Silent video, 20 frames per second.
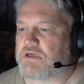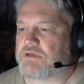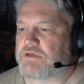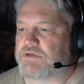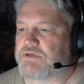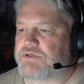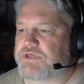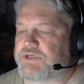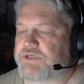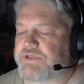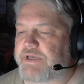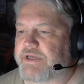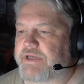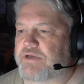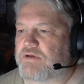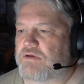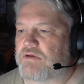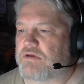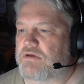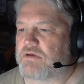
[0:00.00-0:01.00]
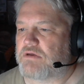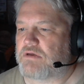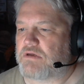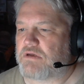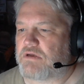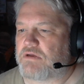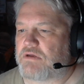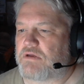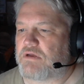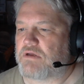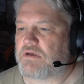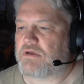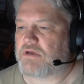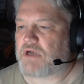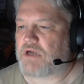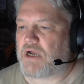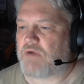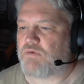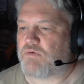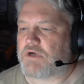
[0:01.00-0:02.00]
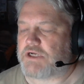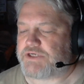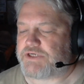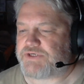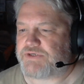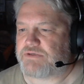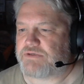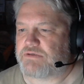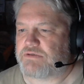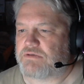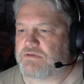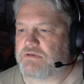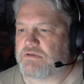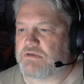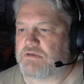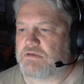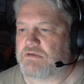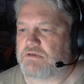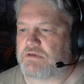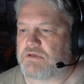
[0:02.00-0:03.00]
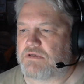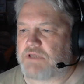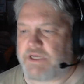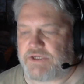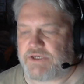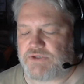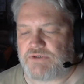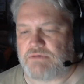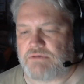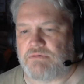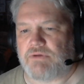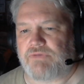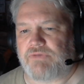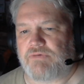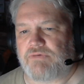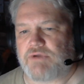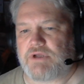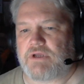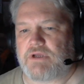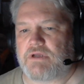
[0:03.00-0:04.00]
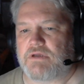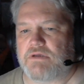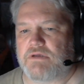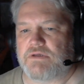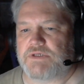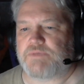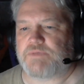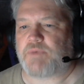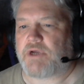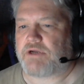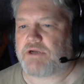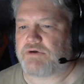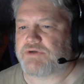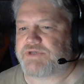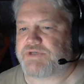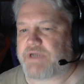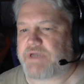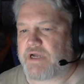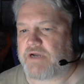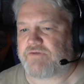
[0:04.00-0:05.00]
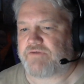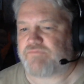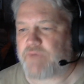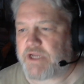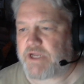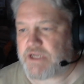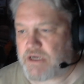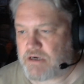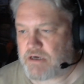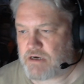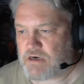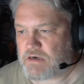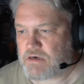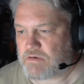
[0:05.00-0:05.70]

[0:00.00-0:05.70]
She's like, "I washed like two or three spiders out of my hair."